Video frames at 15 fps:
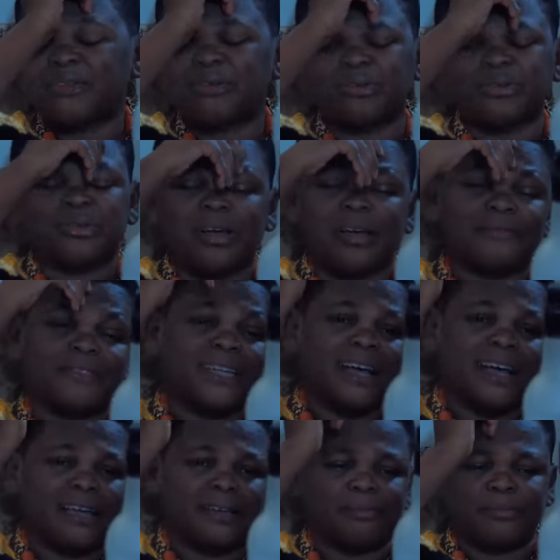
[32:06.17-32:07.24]
I don't
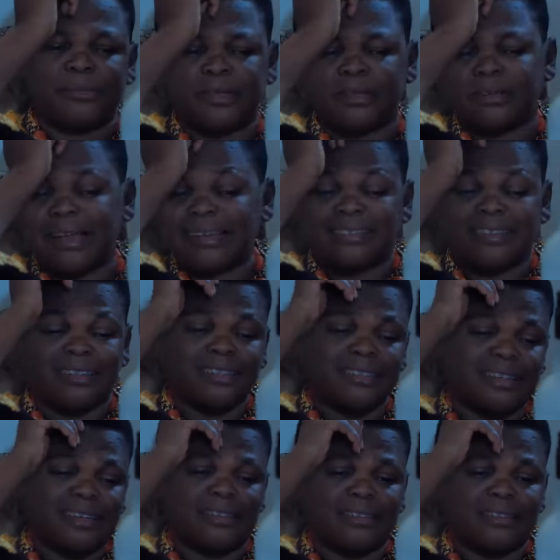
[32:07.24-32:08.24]
have time, as they